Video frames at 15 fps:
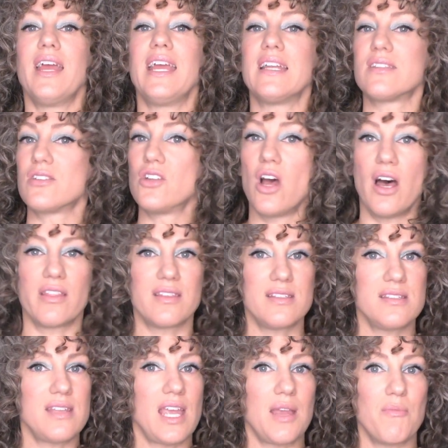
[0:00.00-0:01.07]
it's not the
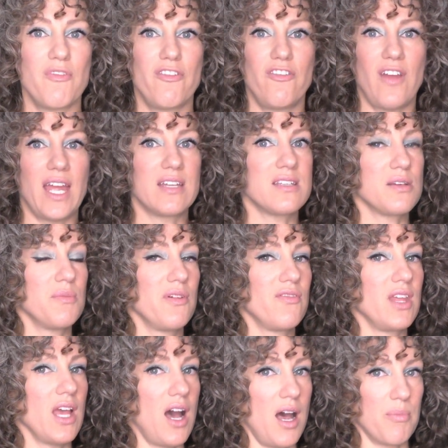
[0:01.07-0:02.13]
same Phantom of
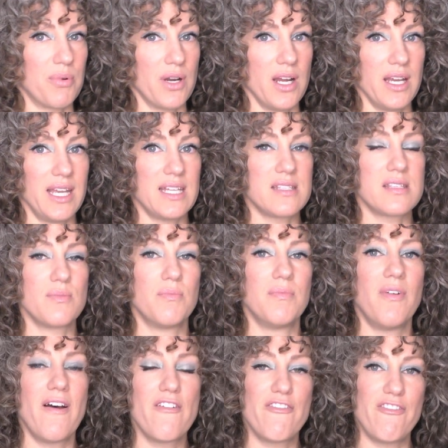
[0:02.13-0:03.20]
the Opera. It's
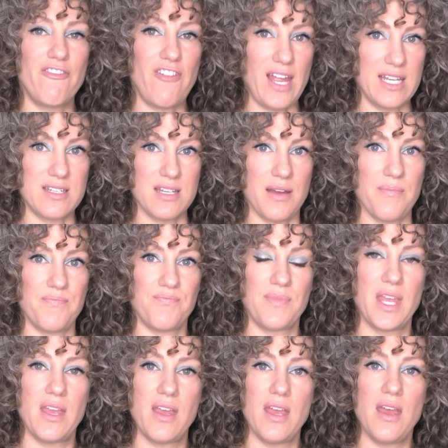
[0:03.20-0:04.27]
Phantom.
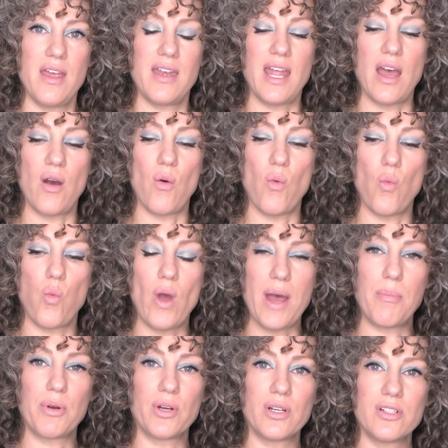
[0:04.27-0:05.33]
Now,
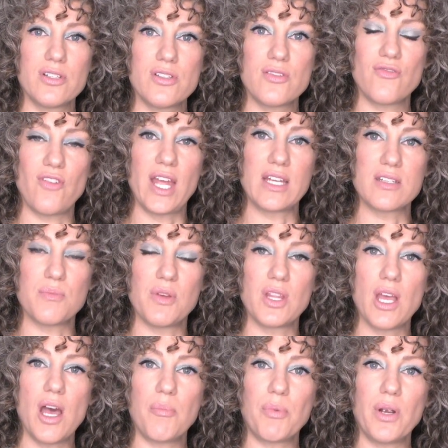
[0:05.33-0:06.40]
Webber's Phantom of
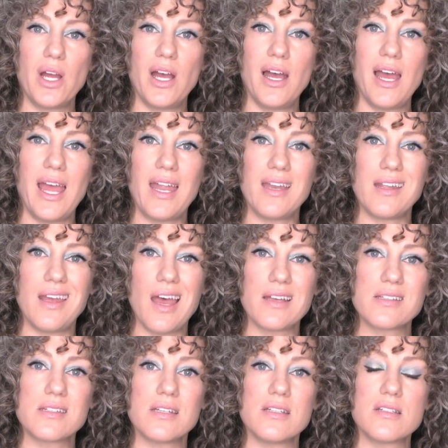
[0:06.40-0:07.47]
the Opera and
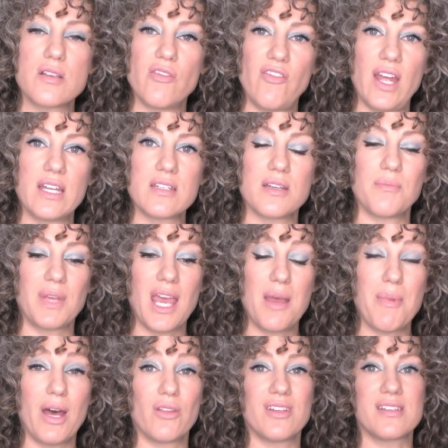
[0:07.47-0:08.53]
Yeston's Phantom
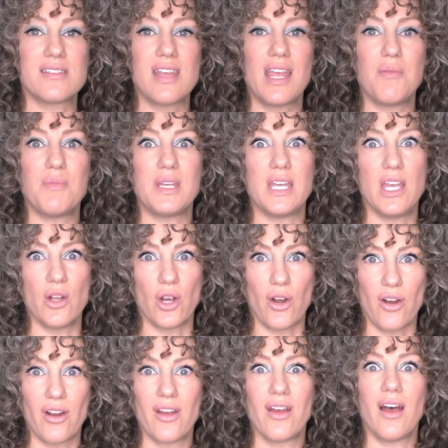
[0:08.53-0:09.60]
came out the same
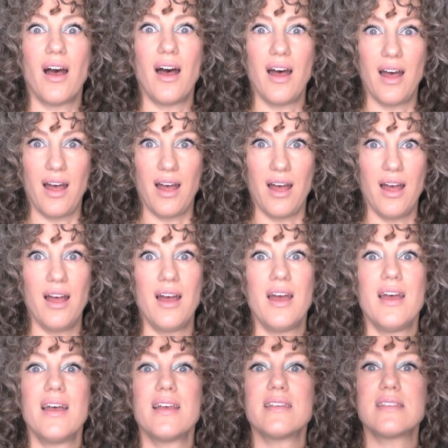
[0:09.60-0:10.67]
year. Uh huh.
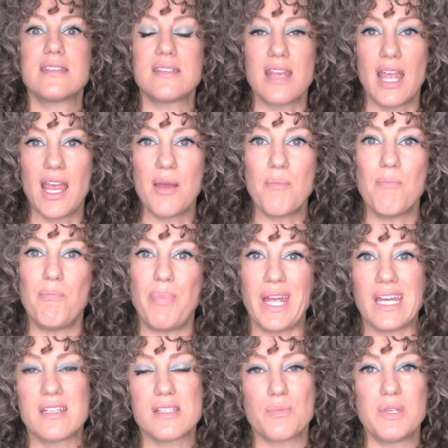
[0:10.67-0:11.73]
Same
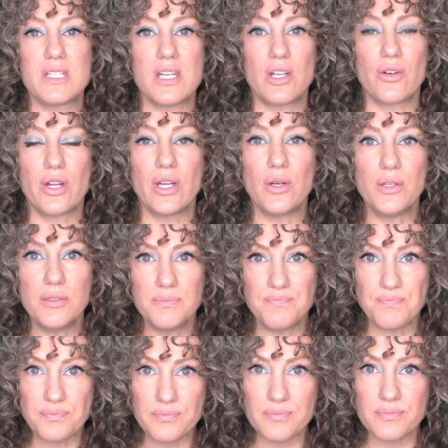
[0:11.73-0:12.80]
base material,